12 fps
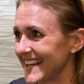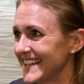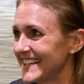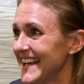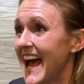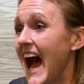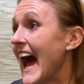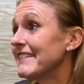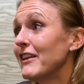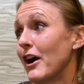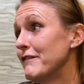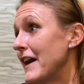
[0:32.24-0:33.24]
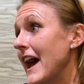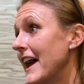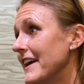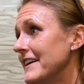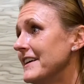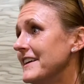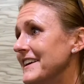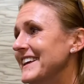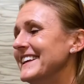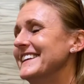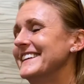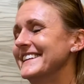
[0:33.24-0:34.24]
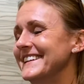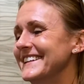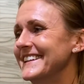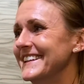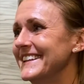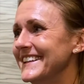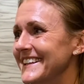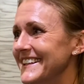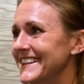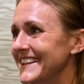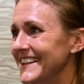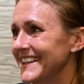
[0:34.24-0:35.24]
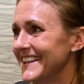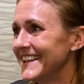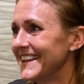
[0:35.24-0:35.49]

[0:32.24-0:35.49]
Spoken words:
I'm a Lutheran pastor, and my kids would go.